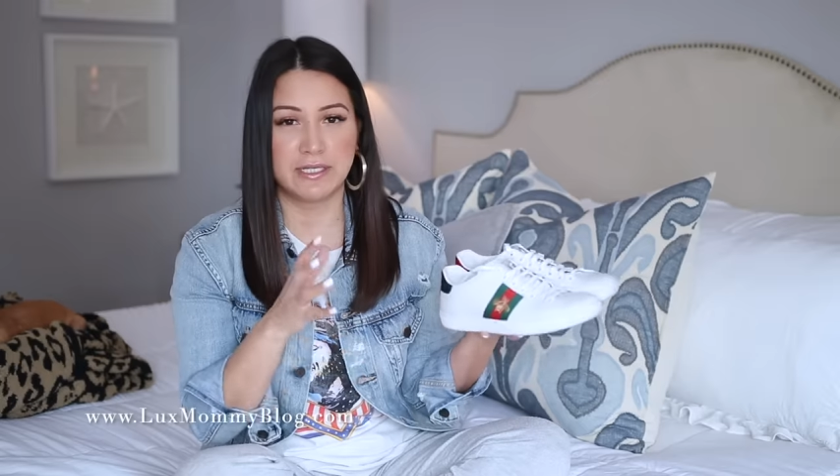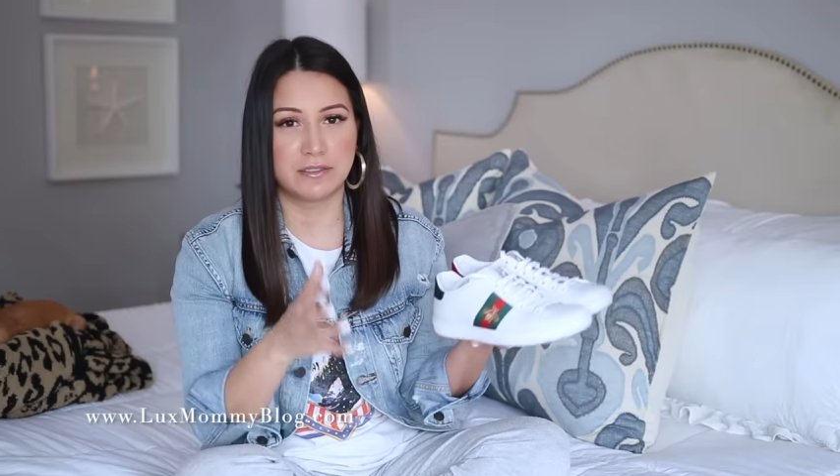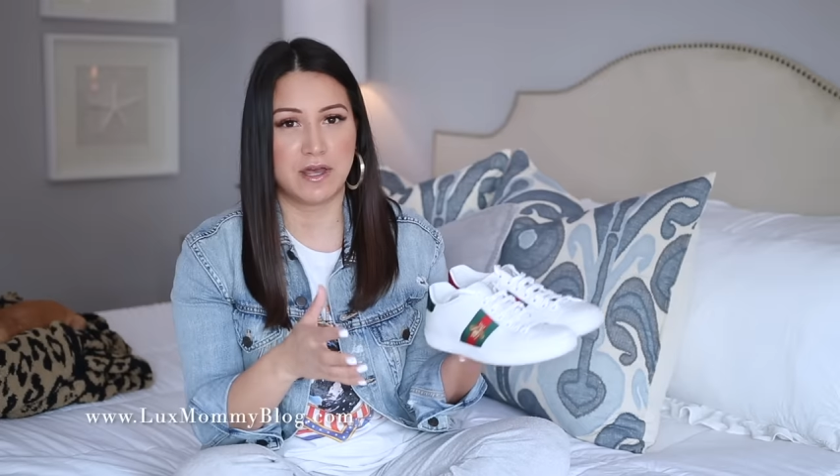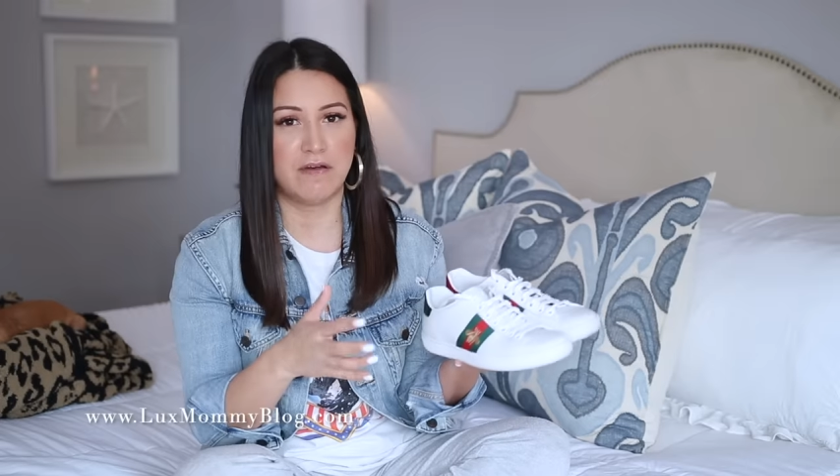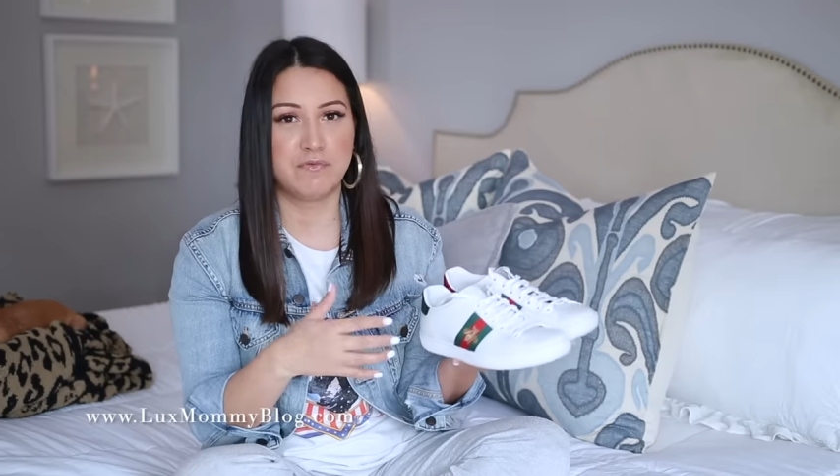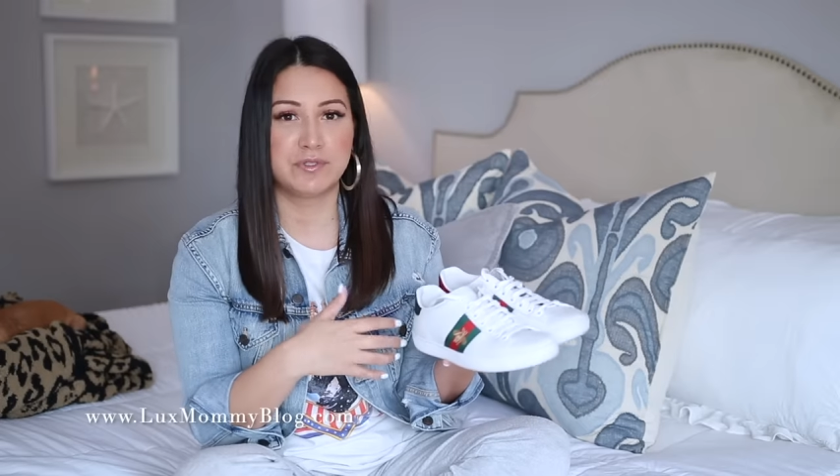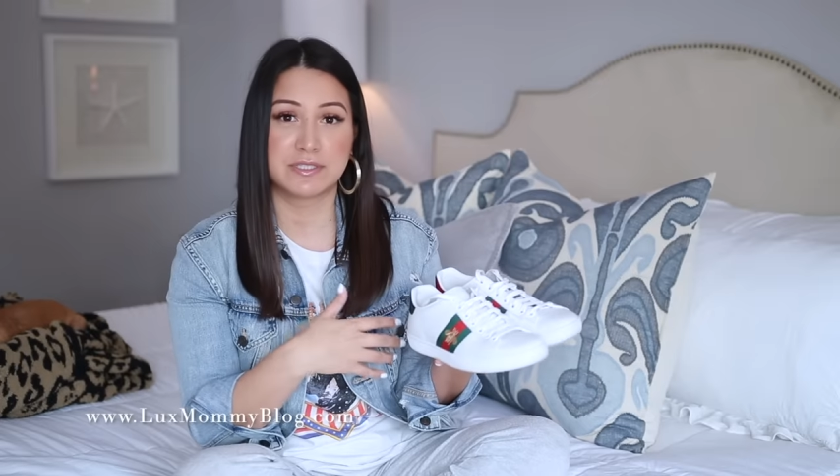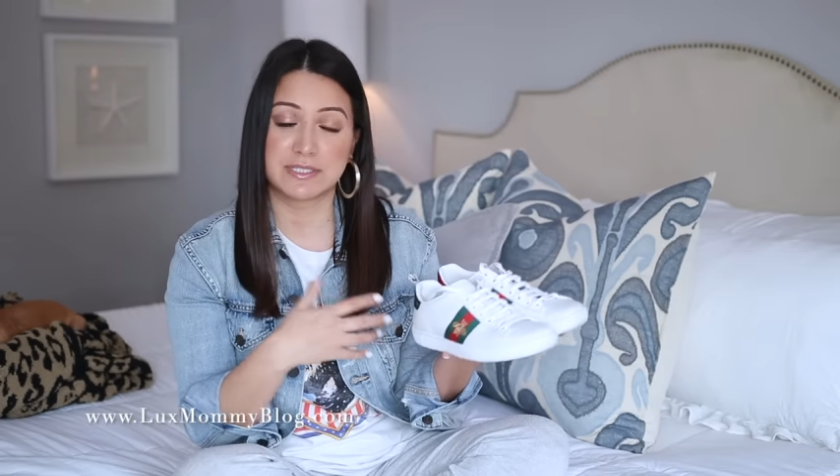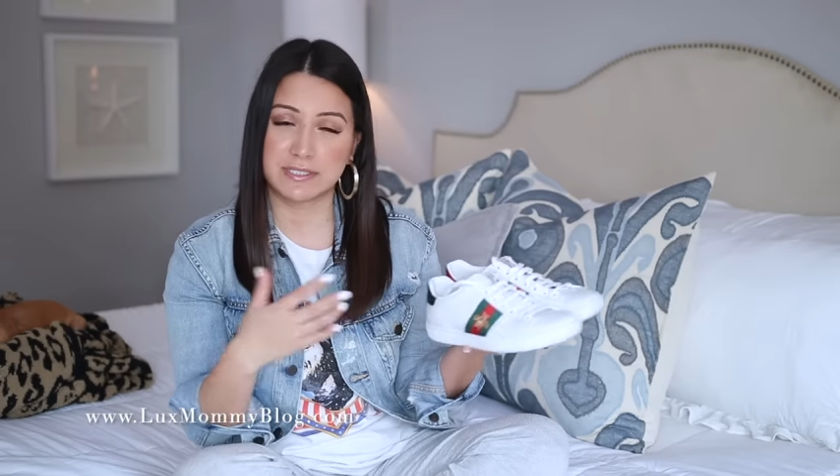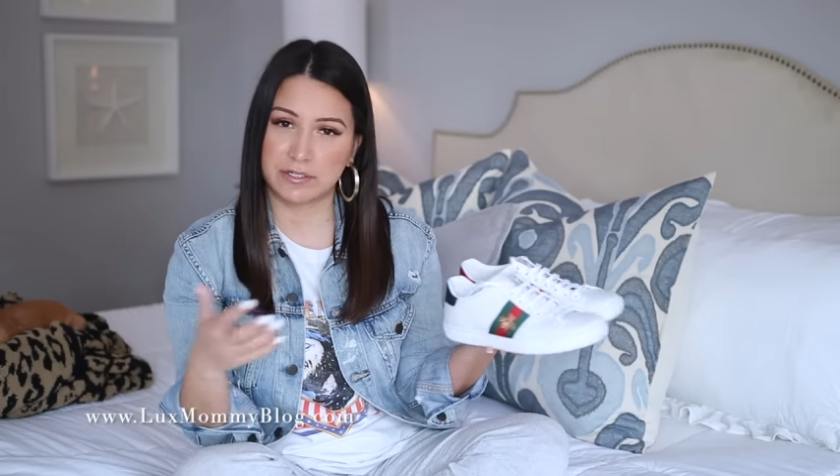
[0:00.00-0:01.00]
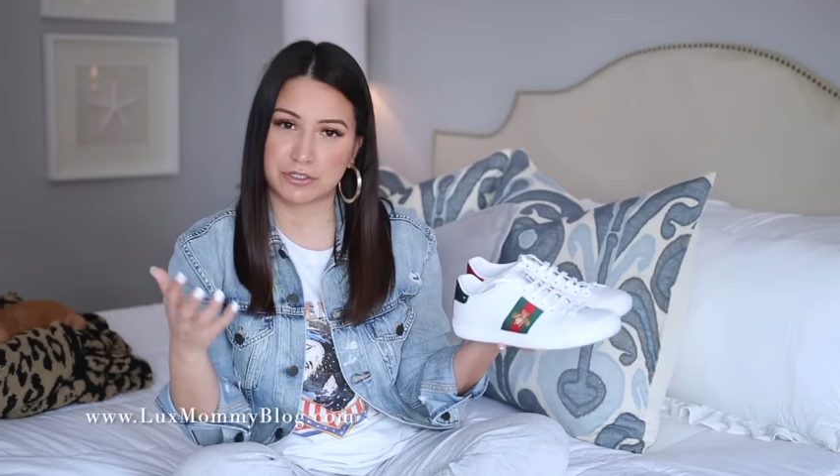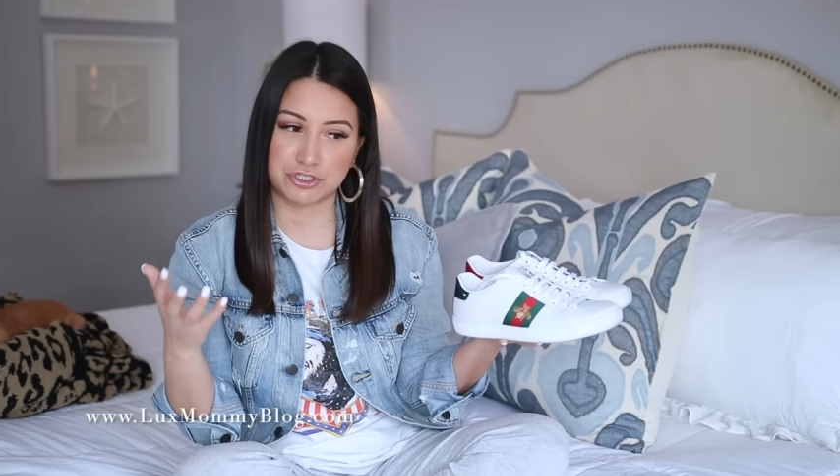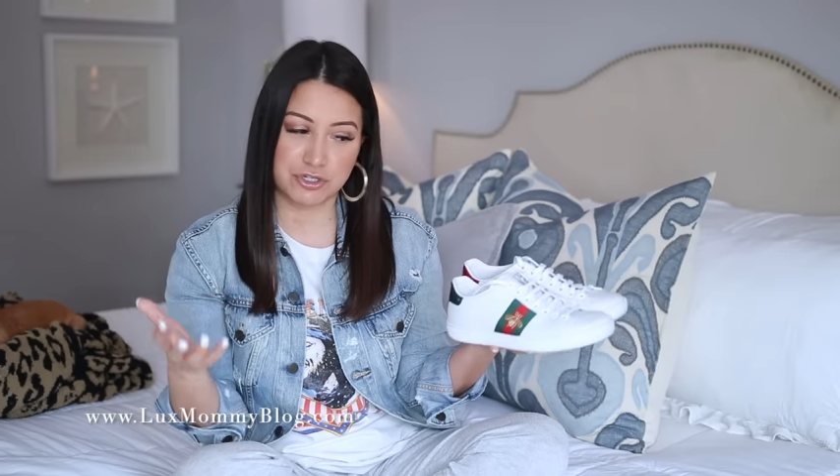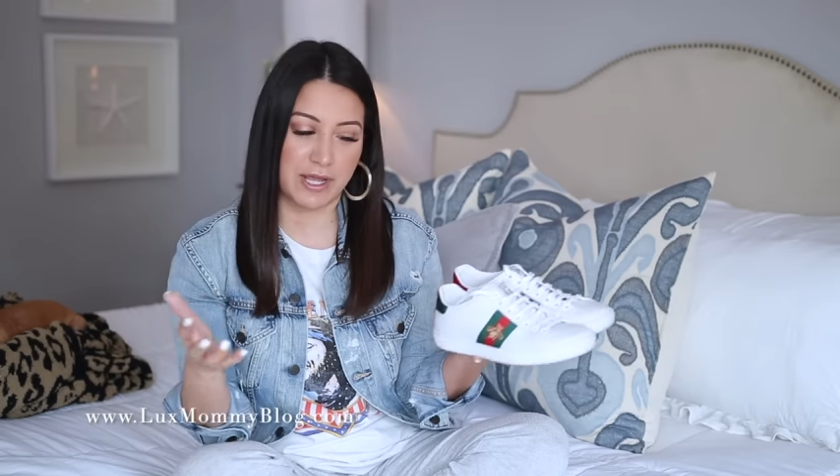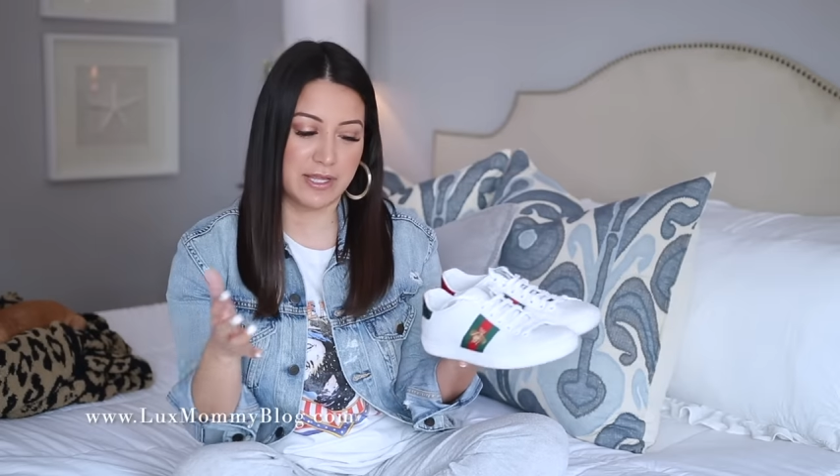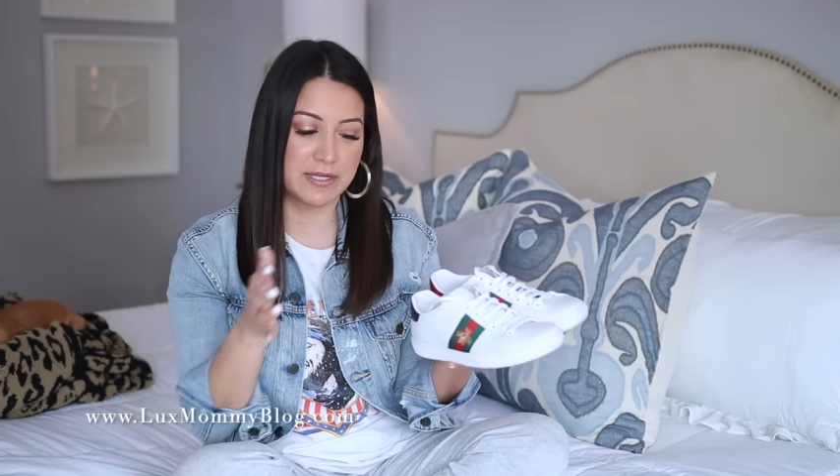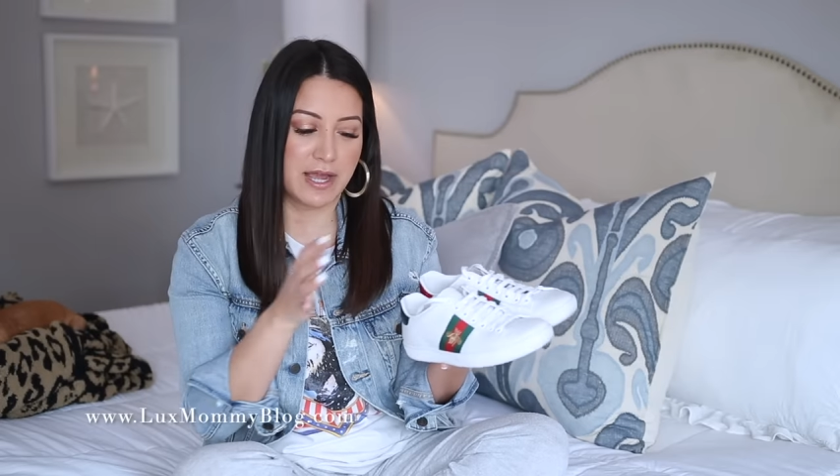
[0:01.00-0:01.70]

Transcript: in love with the sneaker trend,